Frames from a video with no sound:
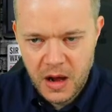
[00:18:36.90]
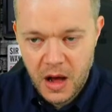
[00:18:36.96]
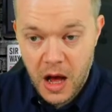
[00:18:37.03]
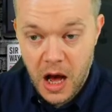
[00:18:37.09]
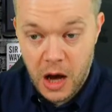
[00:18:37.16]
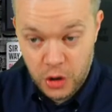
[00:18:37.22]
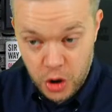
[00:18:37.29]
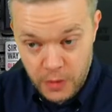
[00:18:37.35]

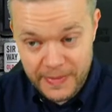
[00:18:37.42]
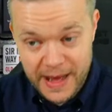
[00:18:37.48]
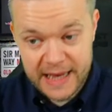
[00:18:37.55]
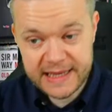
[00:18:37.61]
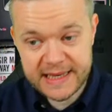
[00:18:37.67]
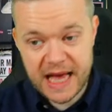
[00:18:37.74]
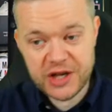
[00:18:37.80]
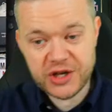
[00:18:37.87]
I'll come back
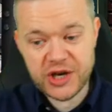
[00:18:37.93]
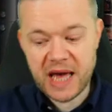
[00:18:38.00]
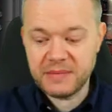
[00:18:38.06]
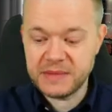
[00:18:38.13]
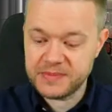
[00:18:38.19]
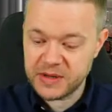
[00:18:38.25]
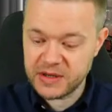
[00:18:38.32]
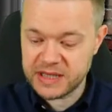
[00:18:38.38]
to that,
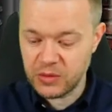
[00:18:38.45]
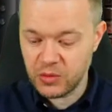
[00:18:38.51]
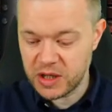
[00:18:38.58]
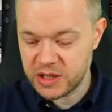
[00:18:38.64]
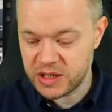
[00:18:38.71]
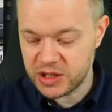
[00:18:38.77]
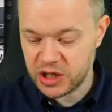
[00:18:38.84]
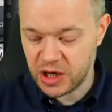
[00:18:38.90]
James, because it
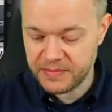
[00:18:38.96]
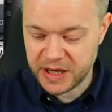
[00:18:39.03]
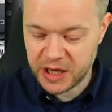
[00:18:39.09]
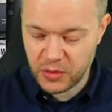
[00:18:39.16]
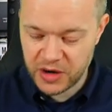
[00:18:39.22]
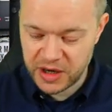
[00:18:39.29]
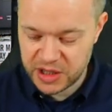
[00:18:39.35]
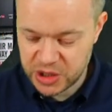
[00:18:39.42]
was a topic I
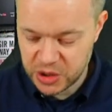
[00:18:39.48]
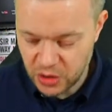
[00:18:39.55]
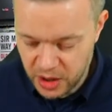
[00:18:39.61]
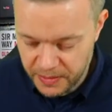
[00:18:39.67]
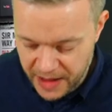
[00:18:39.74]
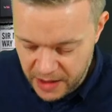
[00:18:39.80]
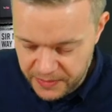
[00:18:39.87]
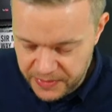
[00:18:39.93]
wanted to talk
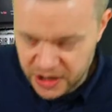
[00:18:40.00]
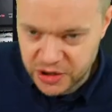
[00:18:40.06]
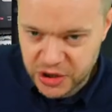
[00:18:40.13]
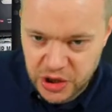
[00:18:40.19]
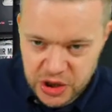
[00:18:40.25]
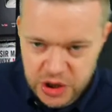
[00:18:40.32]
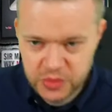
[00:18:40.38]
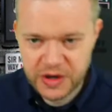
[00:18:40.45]
about, but I
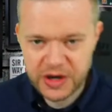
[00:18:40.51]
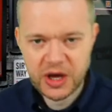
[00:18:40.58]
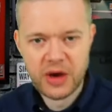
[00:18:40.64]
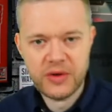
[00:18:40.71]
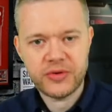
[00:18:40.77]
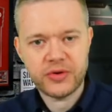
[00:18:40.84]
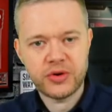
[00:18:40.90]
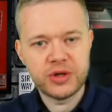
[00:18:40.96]
do just want to go
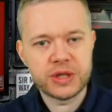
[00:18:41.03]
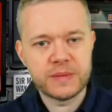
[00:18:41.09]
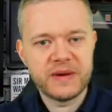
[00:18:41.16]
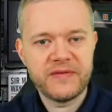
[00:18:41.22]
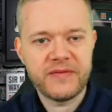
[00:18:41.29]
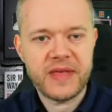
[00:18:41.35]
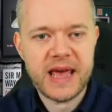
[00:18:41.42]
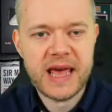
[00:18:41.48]
through some
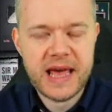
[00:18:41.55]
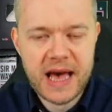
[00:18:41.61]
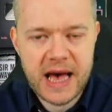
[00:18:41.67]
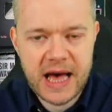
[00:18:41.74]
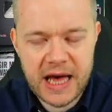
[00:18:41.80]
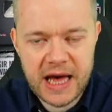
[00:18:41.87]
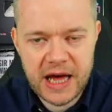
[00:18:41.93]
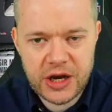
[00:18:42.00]
of the
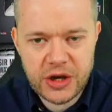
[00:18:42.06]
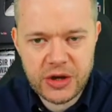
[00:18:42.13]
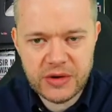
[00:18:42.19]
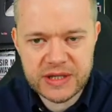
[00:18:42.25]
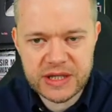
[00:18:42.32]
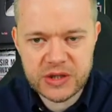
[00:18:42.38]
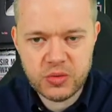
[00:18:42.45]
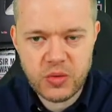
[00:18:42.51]
uh,
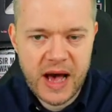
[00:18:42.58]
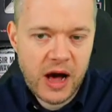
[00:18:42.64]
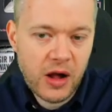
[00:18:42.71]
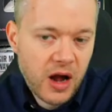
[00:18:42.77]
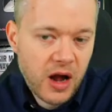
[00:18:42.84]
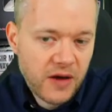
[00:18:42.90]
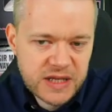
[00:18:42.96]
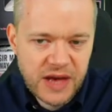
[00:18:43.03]
news as well.
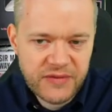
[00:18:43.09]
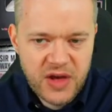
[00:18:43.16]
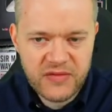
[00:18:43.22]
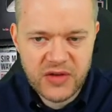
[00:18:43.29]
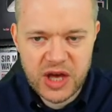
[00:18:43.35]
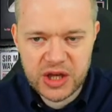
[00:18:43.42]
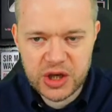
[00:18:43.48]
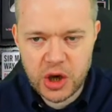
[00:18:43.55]
Obviously, I've
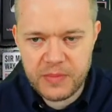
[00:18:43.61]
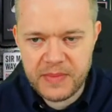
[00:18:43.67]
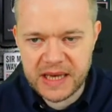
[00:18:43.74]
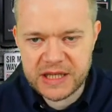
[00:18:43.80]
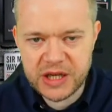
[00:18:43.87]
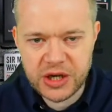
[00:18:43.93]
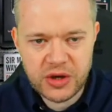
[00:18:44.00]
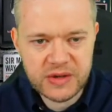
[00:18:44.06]
given you two
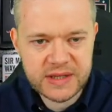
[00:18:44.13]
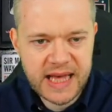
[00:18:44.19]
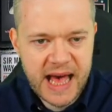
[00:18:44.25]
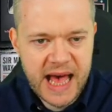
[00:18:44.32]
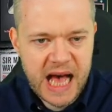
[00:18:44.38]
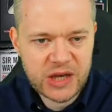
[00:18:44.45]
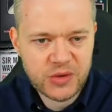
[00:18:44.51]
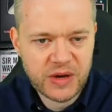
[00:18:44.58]
bits of news
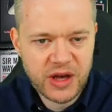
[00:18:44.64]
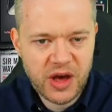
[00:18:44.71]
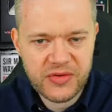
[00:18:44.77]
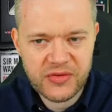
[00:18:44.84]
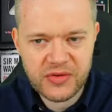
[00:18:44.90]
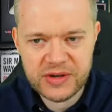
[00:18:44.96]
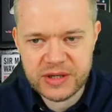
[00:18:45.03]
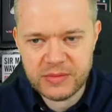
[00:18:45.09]
there. I just want to go
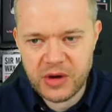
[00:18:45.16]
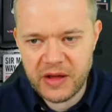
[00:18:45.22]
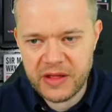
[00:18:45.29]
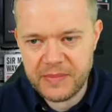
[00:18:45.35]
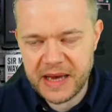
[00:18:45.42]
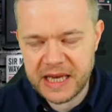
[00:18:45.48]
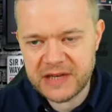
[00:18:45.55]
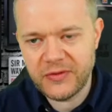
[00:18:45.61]
through some other
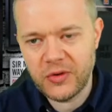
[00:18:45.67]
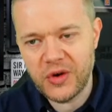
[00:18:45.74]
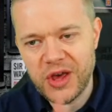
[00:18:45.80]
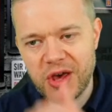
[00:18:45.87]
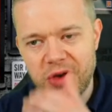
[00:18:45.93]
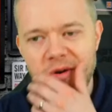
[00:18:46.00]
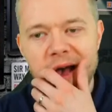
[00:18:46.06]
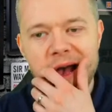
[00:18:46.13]
bits for
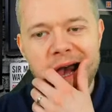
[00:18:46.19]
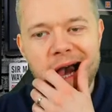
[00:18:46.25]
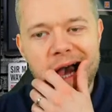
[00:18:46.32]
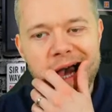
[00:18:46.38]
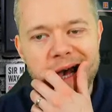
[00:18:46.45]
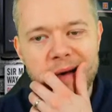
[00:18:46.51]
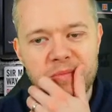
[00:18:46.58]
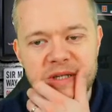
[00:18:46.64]
you.
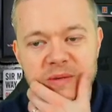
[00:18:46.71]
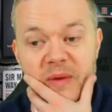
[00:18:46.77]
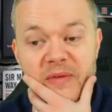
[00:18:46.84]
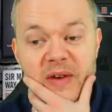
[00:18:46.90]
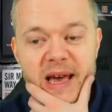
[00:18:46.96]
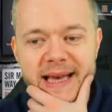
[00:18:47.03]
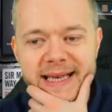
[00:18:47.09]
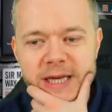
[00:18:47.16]
Uh, some of
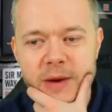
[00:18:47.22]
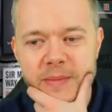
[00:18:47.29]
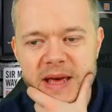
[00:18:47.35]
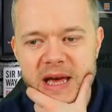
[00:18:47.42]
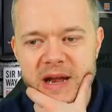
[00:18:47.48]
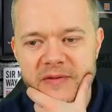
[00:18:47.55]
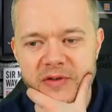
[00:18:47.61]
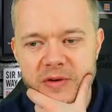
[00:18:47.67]
it is coming
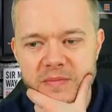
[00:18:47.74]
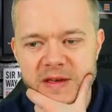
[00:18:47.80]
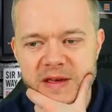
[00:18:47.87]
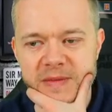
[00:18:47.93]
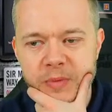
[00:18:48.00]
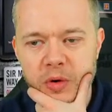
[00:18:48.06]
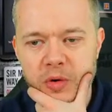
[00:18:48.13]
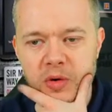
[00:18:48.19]
in from
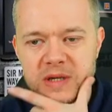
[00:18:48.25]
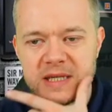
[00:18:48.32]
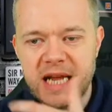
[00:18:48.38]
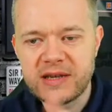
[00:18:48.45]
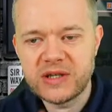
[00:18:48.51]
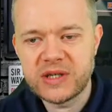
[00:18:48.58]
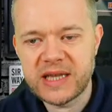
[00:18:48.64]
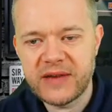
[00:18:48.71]
sport.
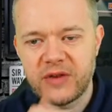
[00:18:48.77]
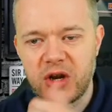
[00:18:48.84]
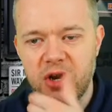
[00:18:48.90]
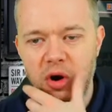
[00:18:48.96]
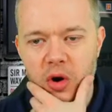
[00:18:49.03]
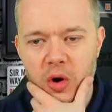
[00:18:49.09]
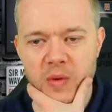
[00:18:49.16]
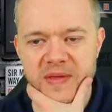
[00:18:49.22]
Let's just have a
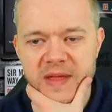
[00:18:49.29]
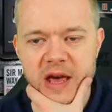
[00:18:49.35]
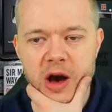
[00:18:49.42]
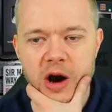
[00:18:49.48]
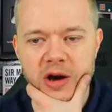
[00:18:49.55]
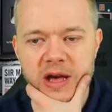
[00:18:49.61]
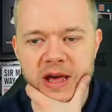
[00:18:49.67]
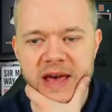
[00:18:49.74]
look. With De
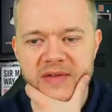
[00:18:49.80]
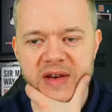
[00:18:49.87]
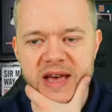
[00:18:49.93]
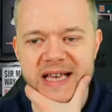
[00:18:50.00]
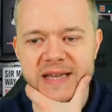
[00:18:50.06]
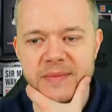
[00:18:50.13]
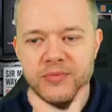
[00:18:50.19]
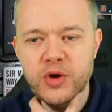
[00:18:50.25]
Jong giving
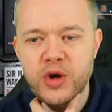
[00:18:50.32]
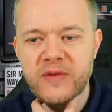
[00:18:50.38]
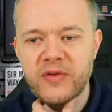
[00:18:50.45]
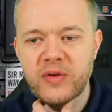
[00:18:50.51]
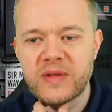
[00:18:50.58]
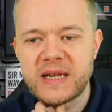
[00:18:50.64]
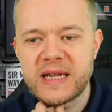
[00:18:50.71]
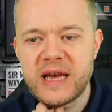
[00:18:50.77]
his
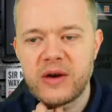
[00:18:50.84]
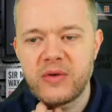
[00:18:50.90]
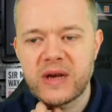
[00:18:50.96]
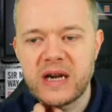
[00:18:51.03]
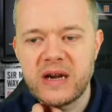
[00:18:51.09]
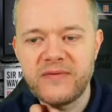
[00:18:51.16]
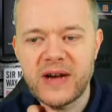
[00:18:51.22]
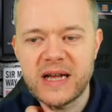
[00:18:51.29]
approval, the deal
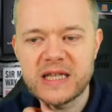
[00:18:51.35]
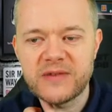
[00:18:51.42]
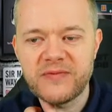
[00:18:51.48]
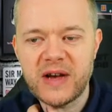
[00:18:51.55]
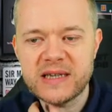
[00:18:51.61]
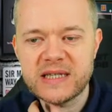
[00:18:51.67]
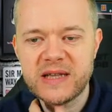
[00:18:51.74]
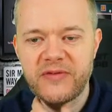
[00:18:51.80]
can advance
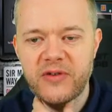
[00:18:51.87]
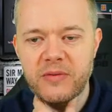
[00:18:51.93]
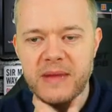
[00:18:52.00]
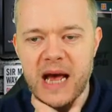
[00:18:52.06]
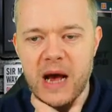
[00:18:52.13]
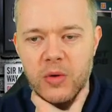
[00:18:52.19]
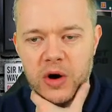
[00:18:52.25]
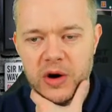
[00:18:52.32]
faster from
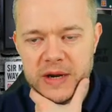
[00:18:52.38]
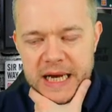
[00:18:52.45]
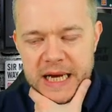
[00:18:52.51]
now on.